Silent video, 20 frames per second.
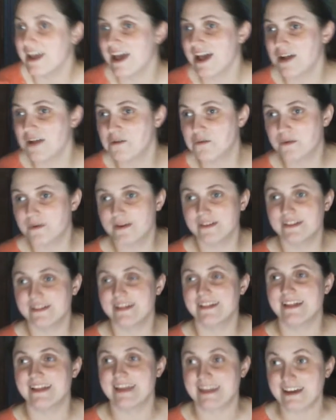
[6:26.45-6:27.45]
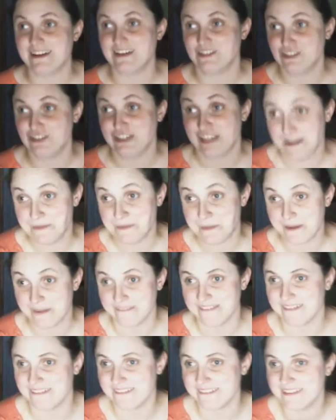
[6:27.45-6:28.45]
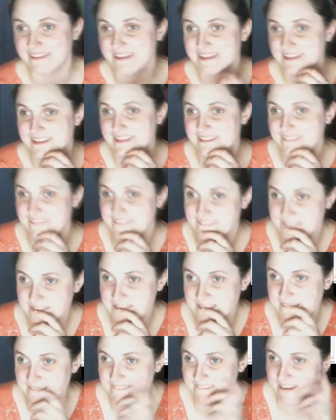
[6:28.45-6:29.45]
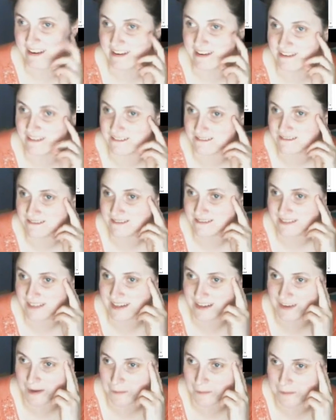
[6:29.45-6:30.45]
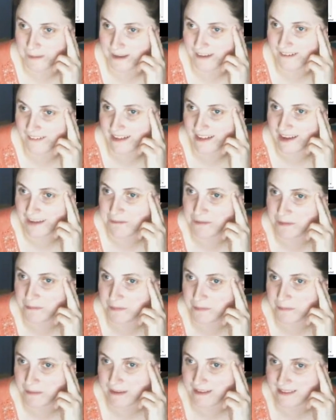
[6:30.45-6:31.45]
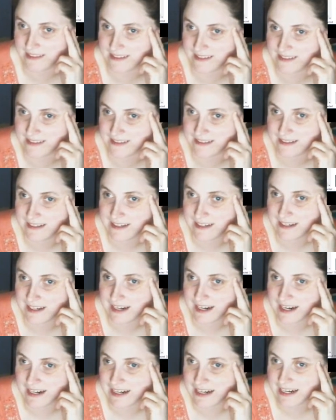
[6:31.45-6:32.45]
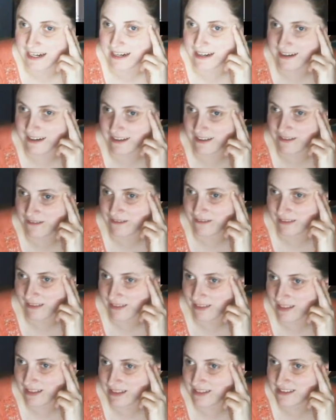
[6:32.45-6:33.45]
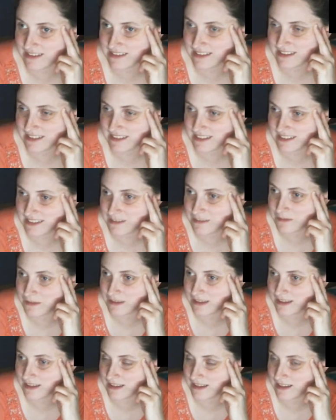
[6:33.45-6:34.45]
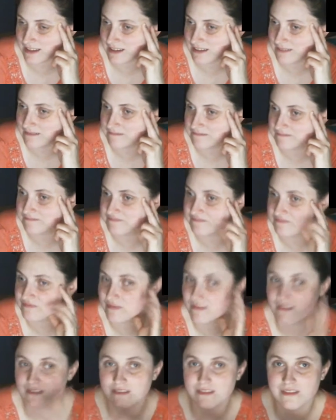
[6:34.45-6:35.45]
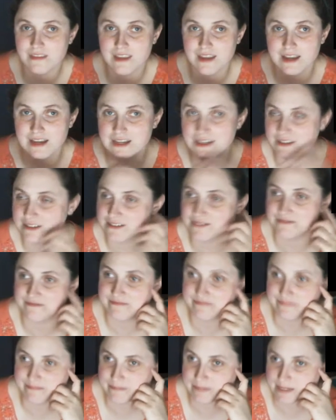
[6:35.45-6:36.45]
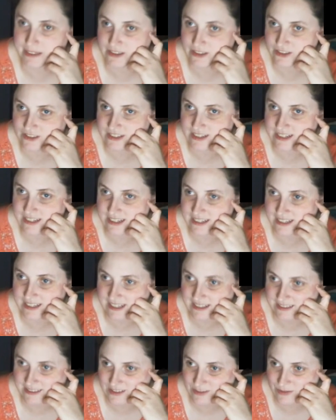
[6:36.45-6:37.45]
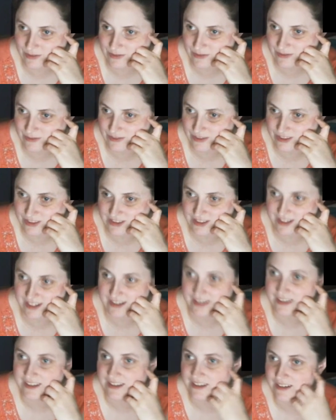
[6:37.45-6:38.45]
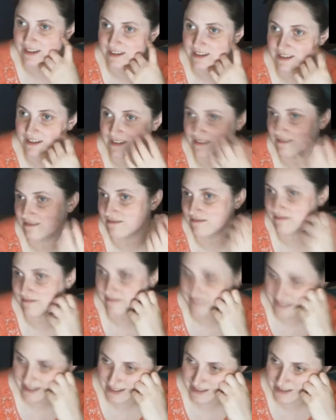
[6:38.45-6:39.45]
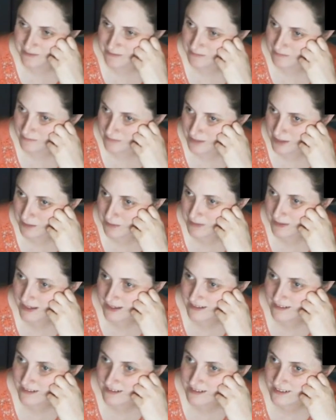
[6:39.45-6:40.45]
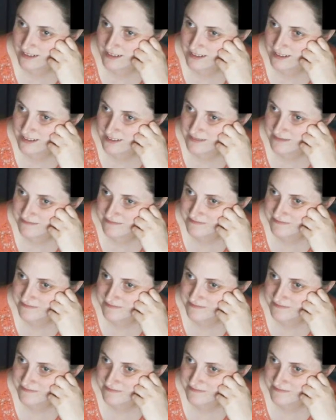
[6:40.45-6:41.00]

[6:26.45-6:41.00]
I really like how she came out, though. I know. I'm getting all hyped up about this. Alright, and then let's just hit some of the other pictures I did. Like, this was just a random cupcake girl.